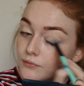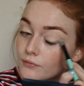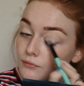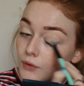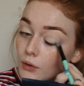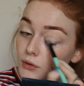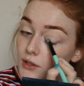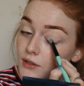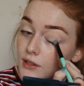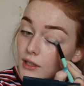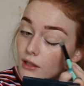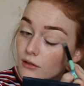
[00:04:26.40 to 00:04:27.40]
no
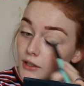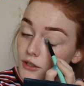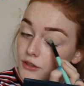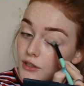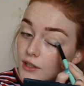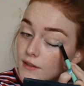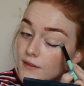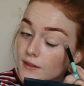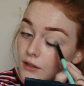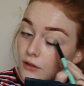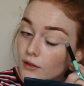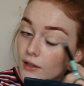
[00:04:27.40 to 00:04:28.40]
discoloration to their
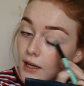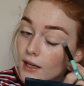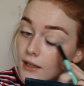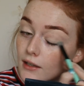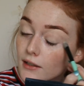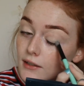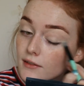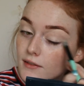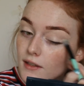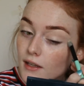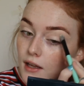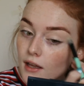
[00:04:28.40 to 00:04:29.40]
skin on their eyelids.